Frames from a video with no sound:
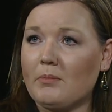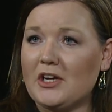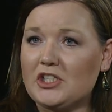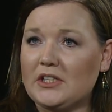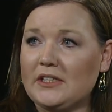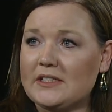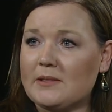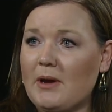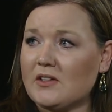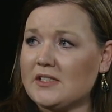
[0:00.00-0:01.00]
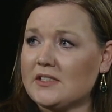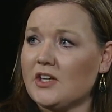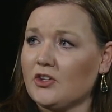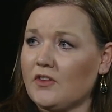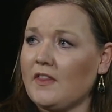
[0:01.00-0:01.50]
budget is about
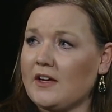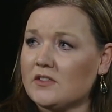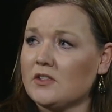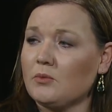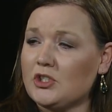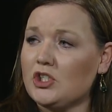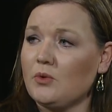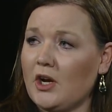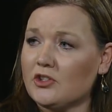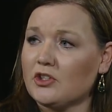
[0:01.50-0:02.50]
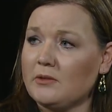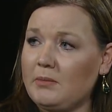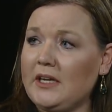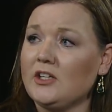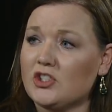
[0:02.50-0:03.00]
600,000, with 200
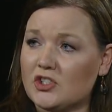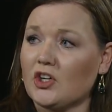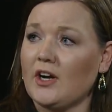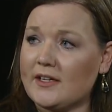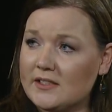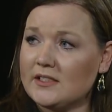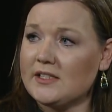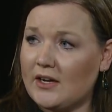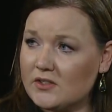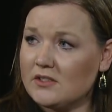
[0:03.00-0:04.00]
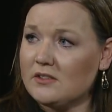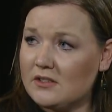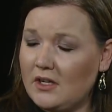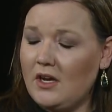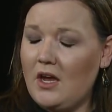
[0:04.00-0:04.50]
being just our Exodus
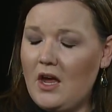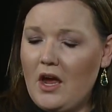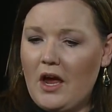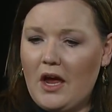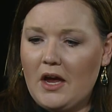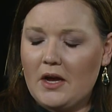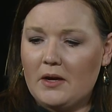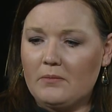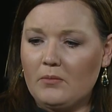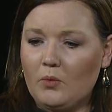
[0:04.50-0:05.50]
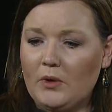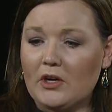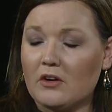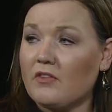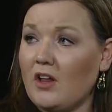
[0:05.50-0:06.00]
Houses.
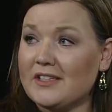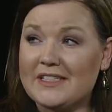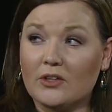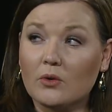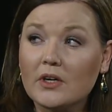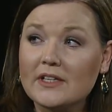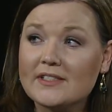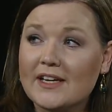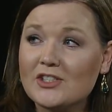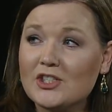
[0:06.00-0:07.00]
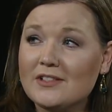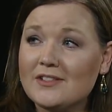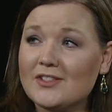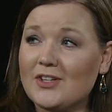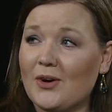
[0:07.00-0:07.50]
We are a volunteer
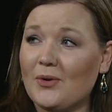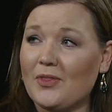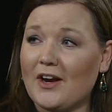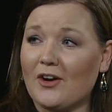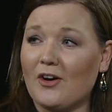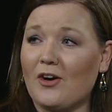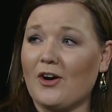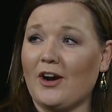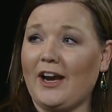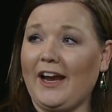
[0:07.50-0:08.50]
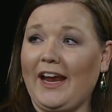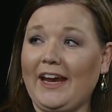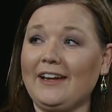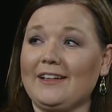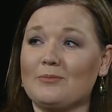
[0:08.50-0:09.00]
organization, so there are
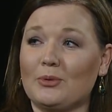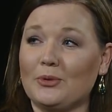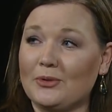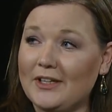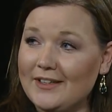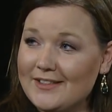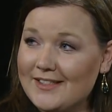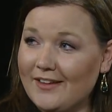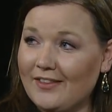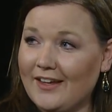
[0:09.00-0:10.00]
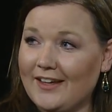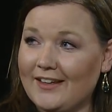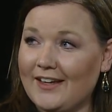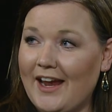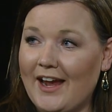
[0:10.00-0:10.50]
8 employees
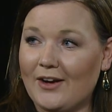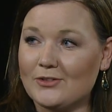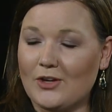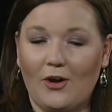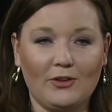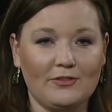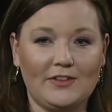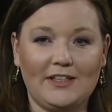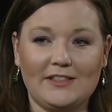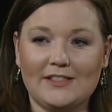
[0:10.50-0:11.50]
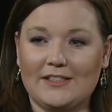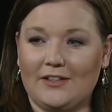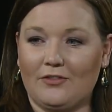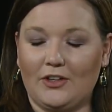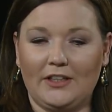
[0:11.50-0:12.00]
that house all of these
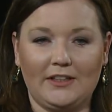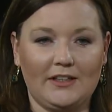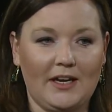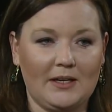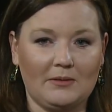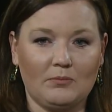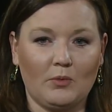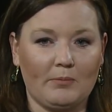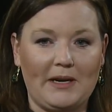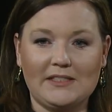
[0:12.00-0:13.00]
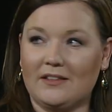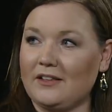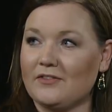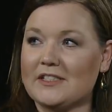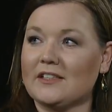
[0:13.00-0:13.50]
different, we're
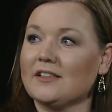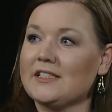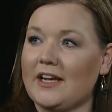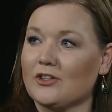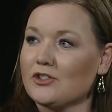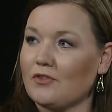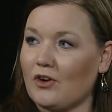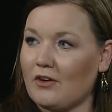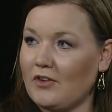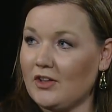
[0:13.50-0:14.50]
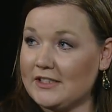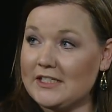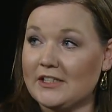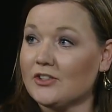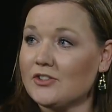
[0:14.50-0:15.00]
basically facilitators for our
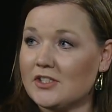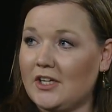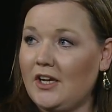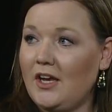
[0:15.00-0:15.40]
volunteers.